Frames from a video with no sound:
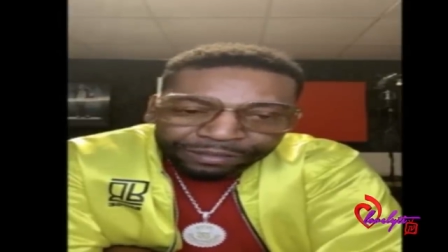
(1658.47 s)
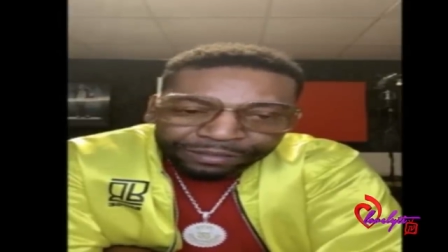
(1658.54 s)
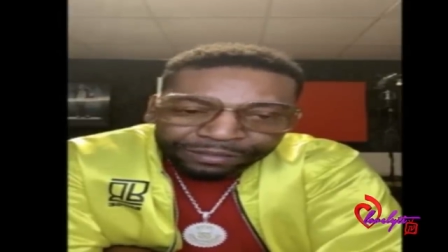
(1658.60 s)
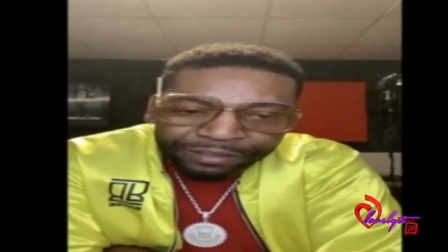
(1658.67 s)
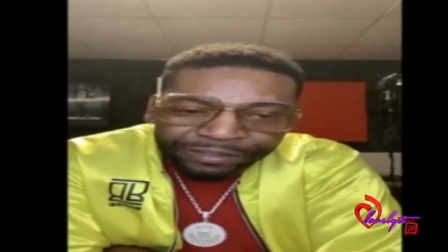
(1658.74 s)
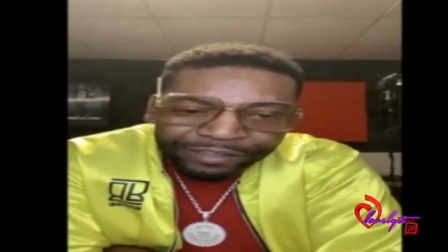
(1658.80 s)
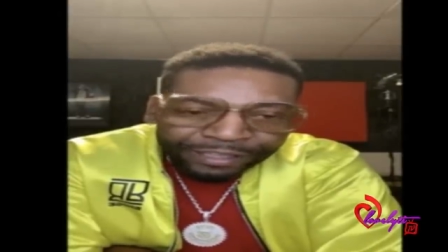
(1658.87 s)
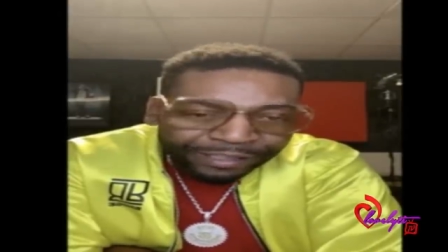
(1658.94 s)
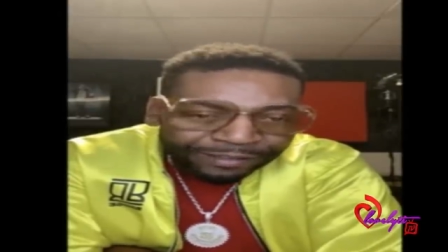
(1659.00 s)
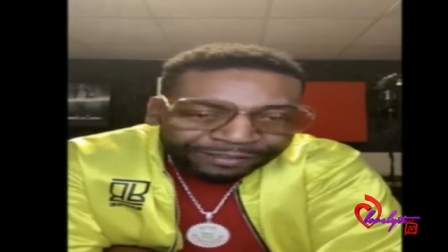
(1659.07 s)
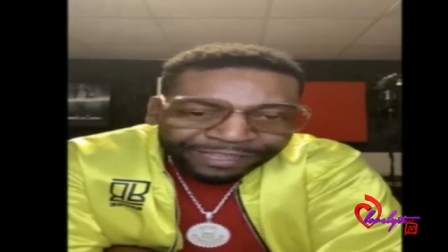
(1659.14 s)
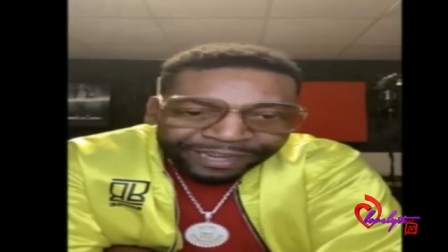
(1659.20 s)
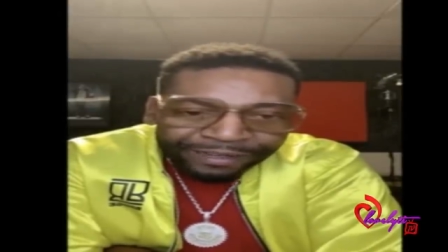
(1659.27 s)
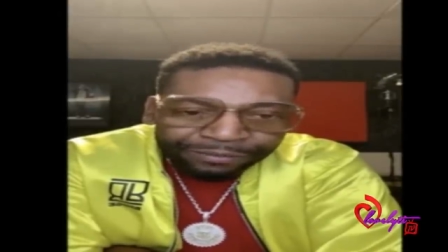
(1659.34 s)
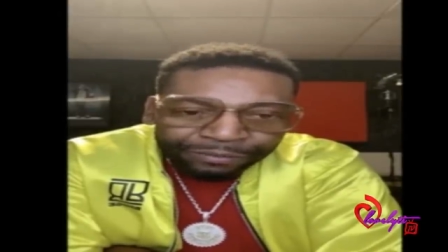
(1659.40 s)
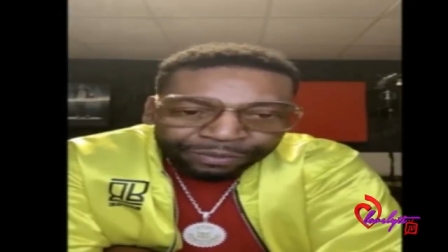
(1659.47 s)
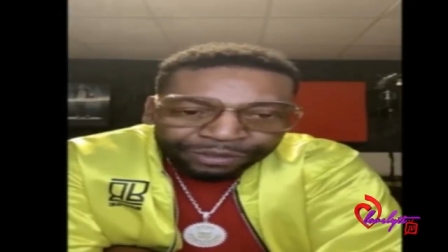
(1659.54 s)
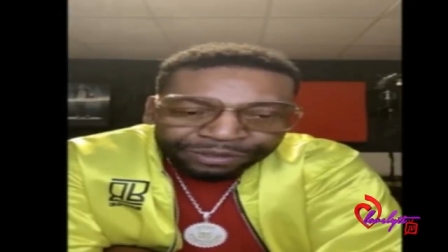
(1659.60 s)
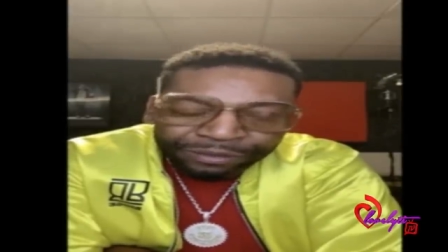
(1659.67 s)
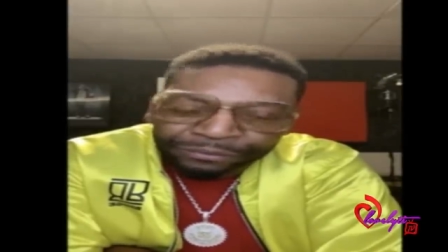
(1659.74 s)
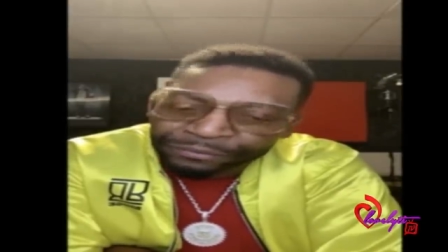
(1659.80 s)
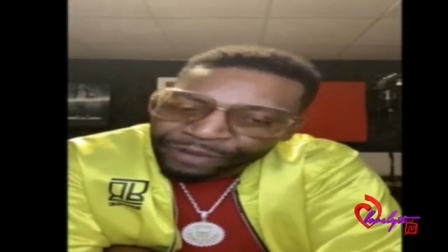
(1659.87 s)
the things that was
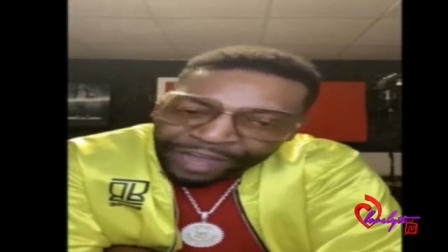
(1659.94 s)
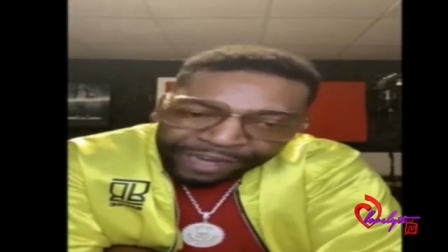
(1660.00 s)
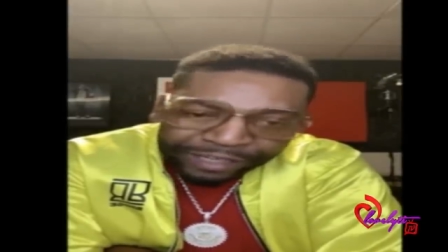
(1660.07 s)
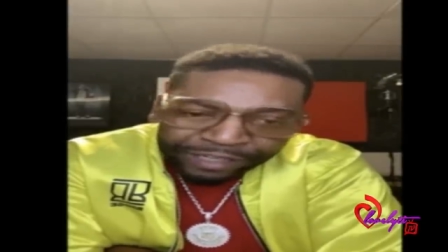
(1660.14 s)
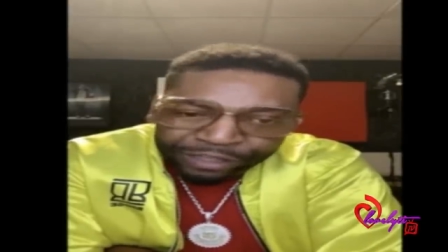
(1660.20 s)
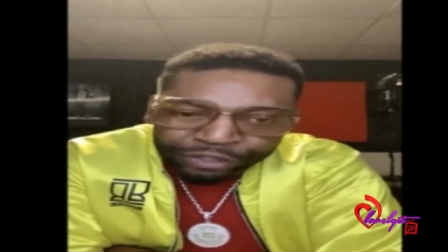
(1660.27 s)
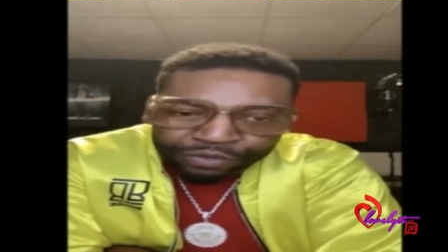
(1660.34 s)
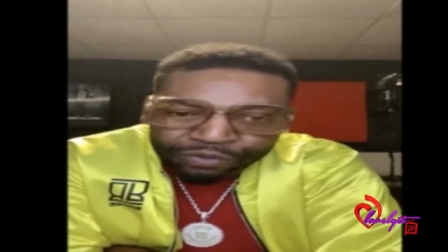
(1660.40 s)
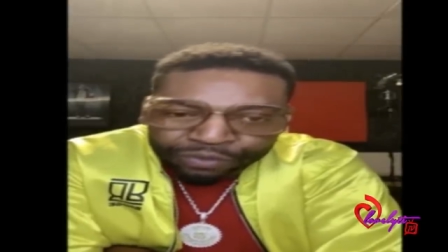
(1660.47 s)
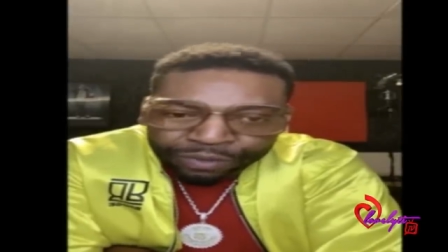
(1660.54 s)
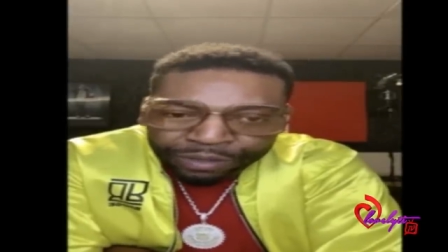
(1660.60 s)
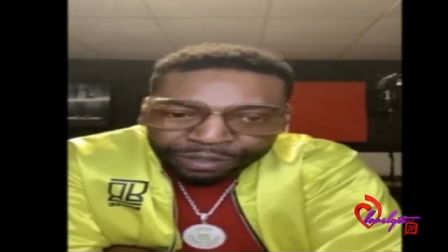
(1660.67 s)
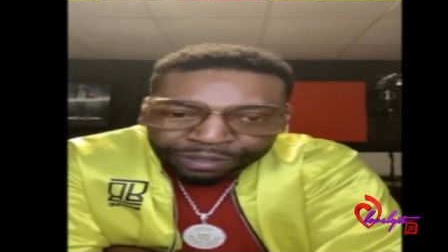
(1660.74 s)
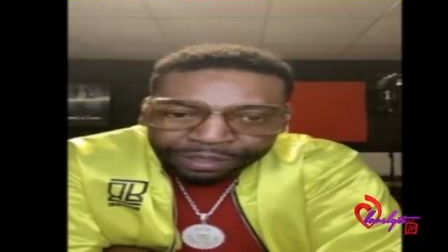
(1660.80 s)
confided in you